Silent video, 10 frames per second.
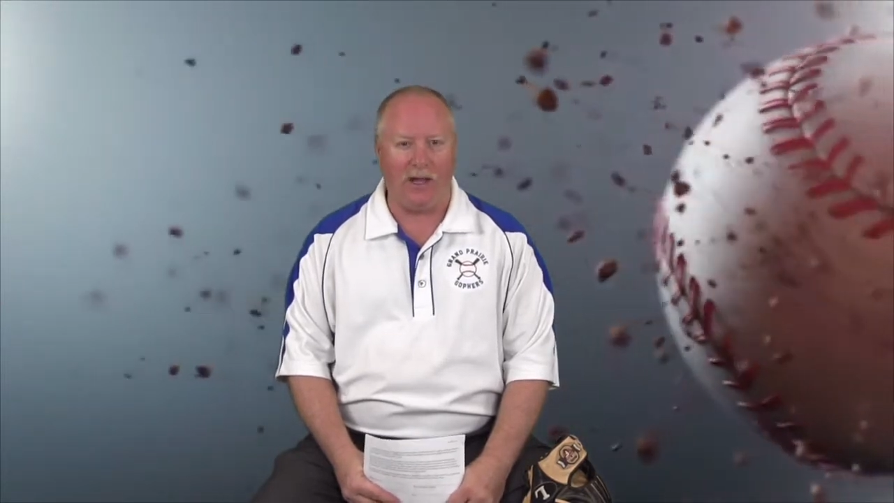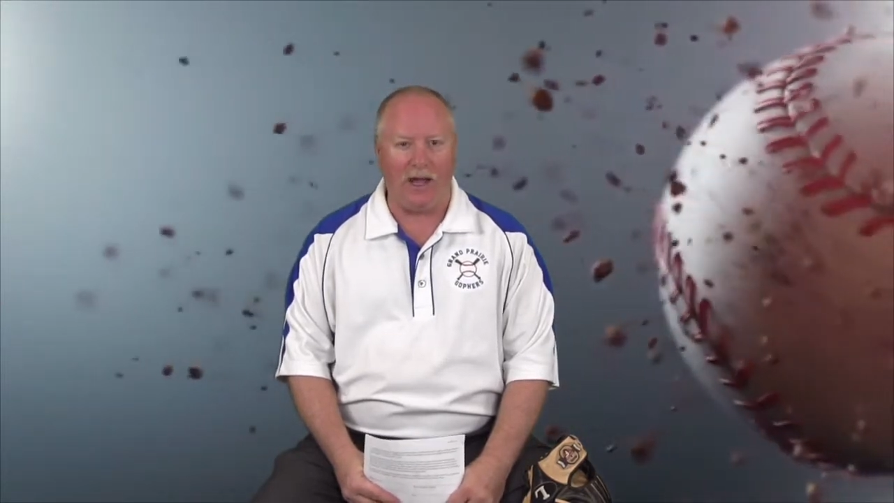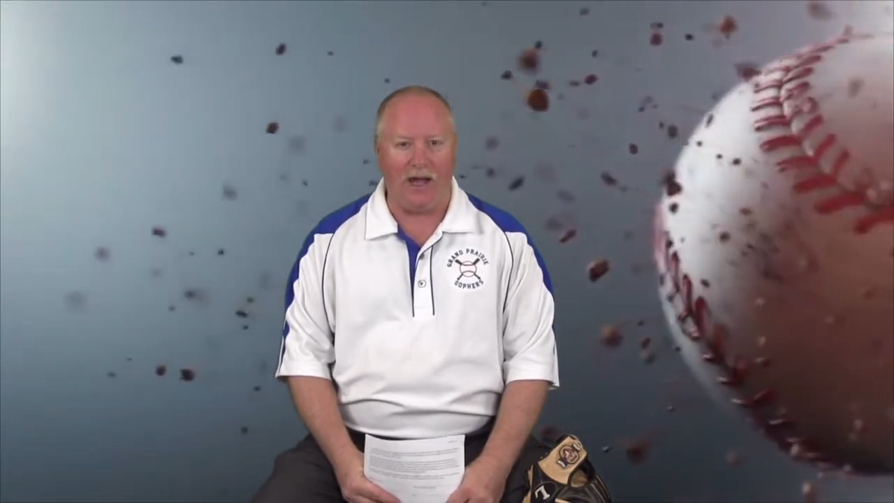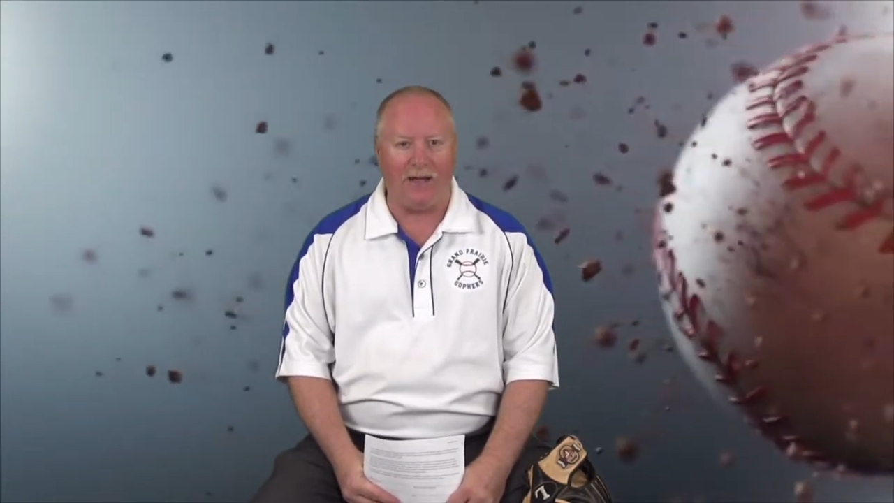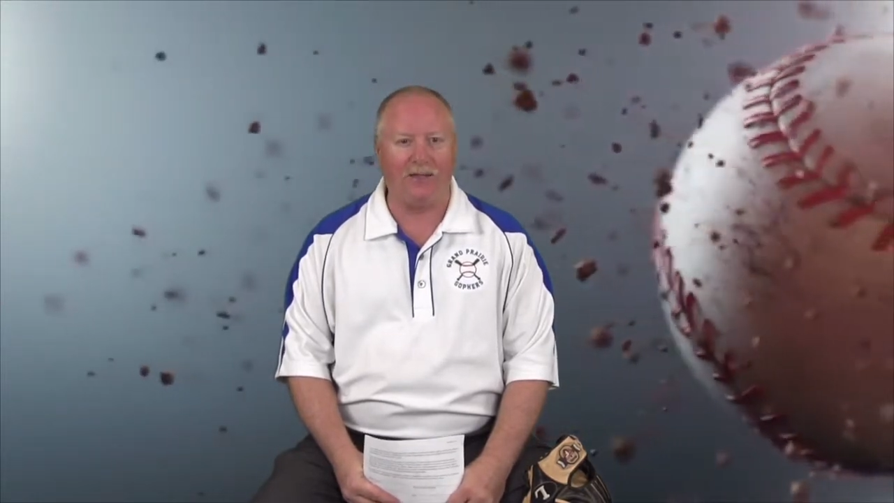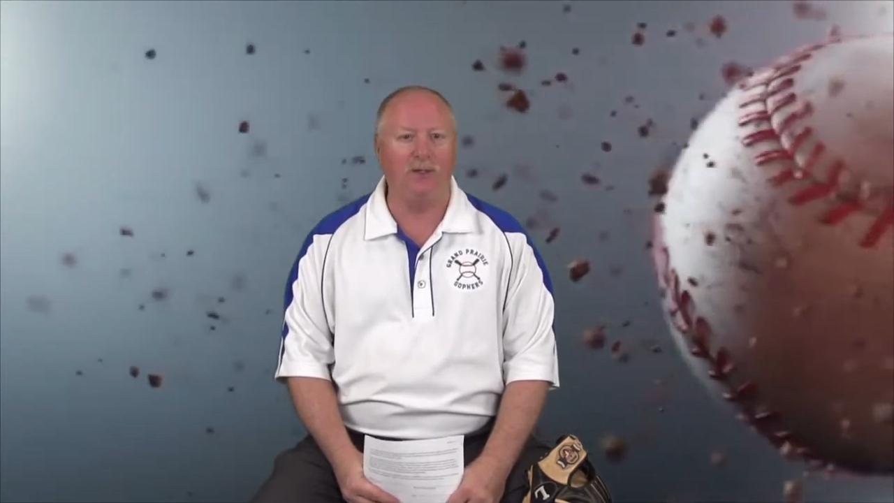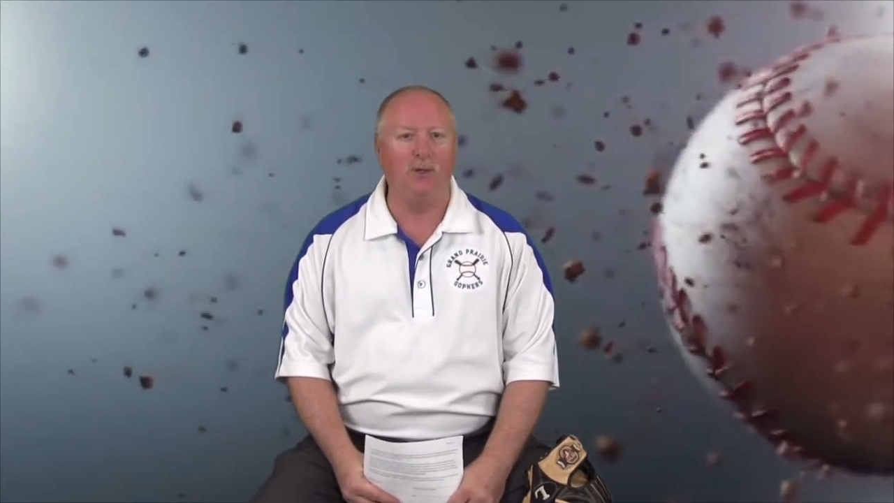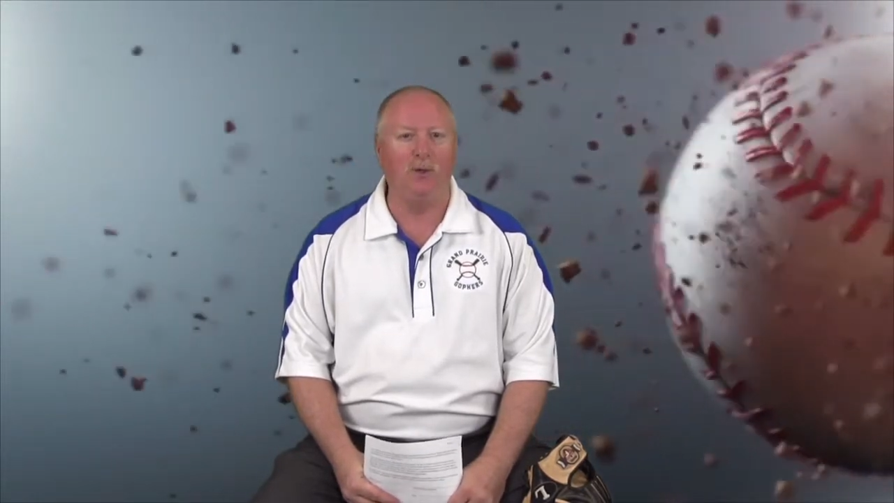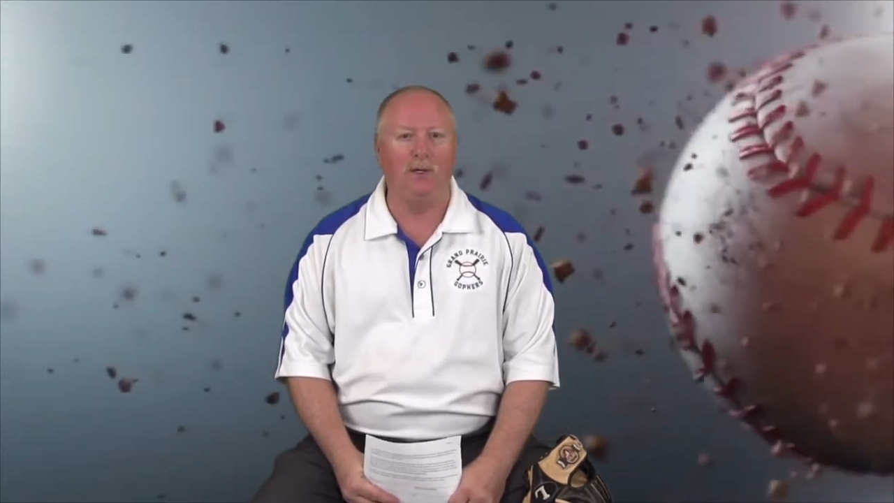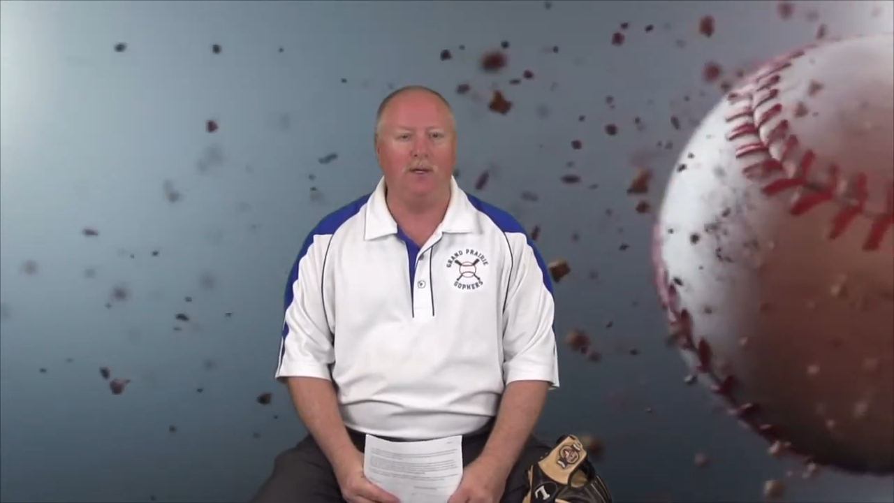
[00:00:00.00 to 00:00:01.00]
at
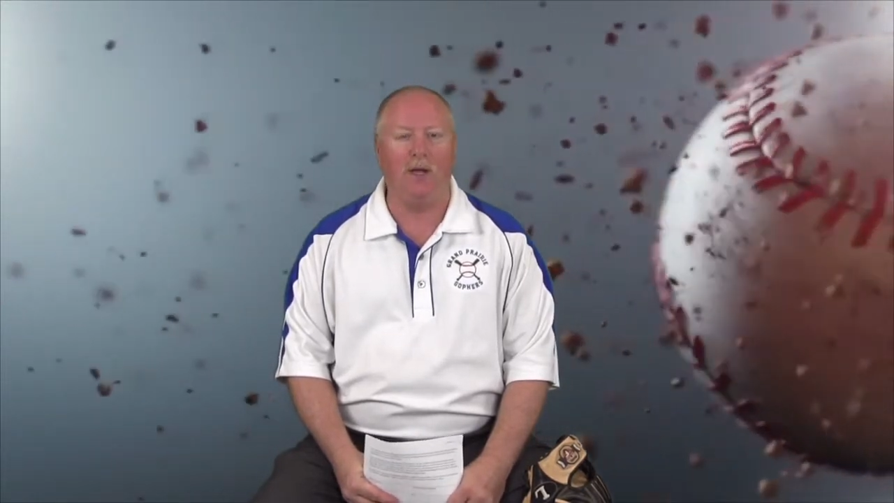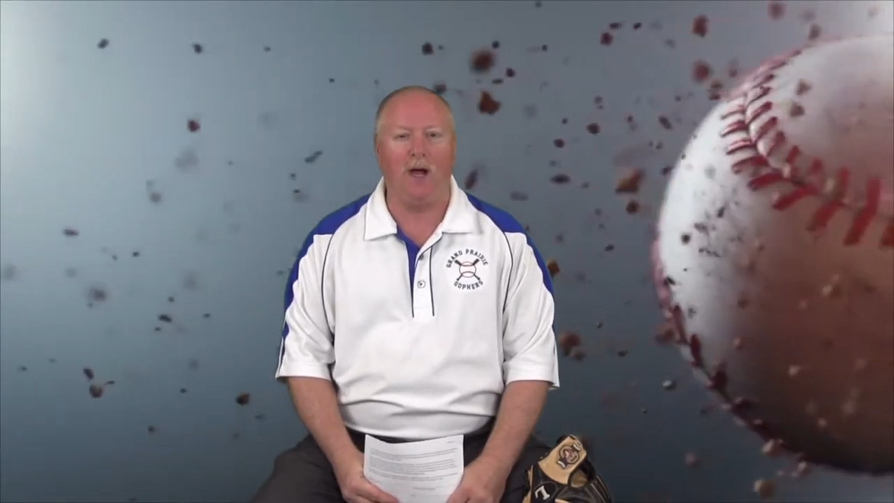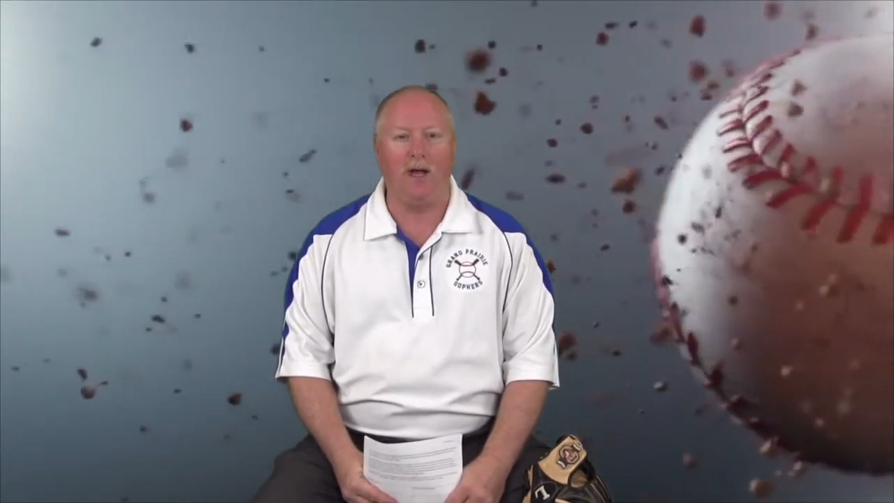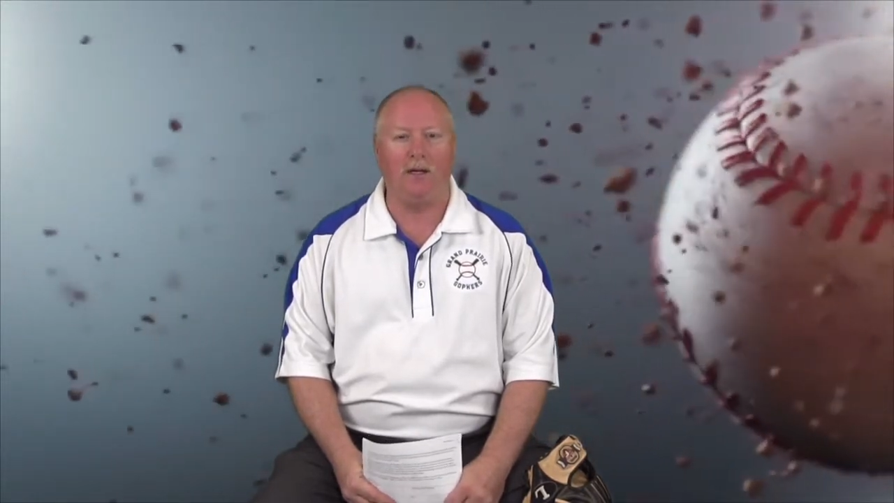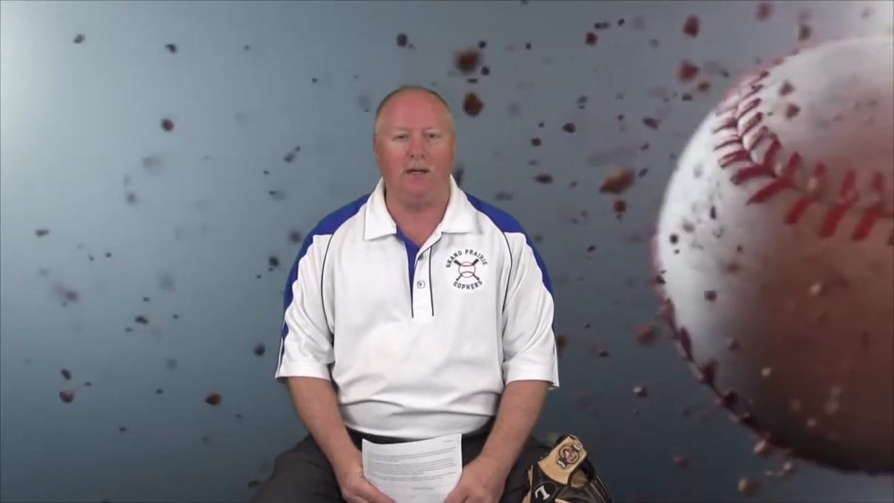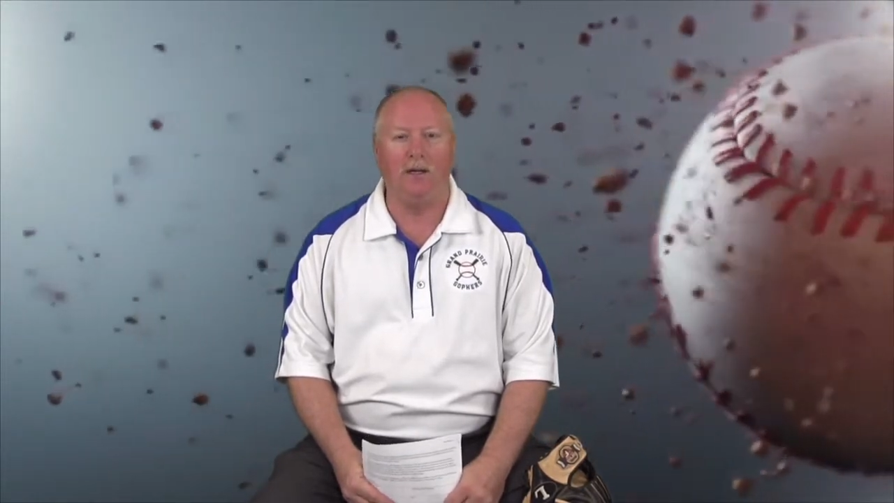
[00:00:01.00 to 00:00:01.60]
2 o'clock